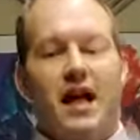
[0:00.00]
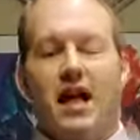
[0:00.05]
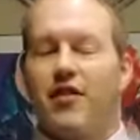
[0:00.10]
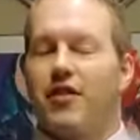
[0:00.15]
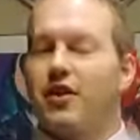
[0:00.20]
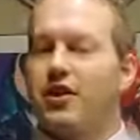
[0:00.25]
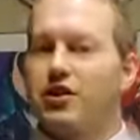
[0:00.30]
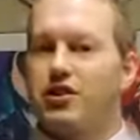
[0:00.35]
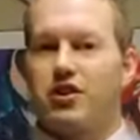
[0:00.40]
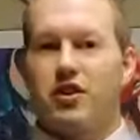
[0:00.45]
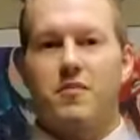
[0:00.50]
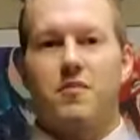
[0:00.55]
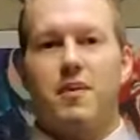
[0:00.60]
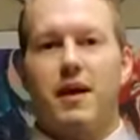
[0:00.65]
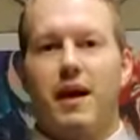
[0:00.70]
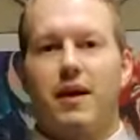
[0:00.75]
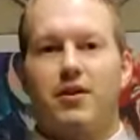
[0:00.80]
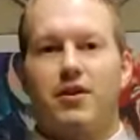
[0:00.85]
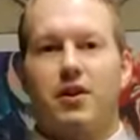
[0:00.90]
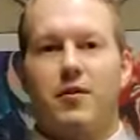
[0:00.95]
that shouldn't be
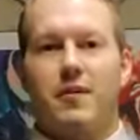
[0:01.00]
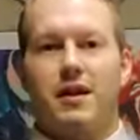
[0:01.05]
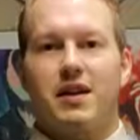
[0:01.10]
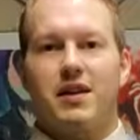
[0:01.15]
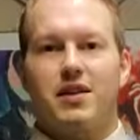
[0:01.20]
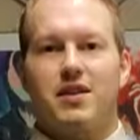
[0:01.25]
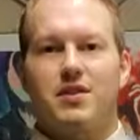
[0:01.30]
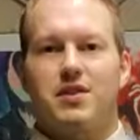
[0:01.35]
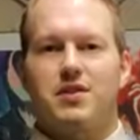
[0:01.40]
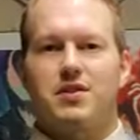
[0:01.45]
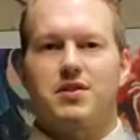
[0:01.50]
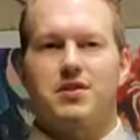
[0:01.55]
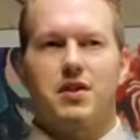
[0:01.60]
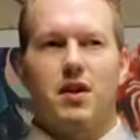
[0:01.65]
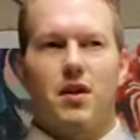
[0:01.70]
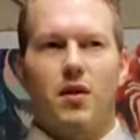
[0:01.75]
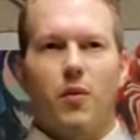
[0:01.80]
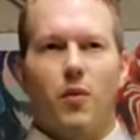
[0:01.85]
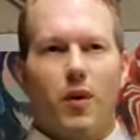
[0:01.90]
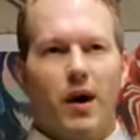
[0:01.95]
out there because
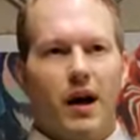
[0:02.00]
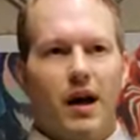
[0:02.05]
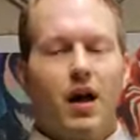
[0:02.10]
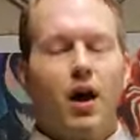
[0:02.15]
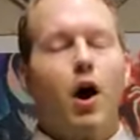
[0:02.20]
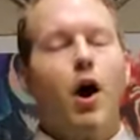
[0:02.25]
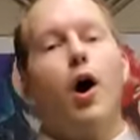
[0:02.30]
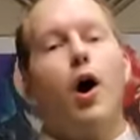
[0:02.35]
why?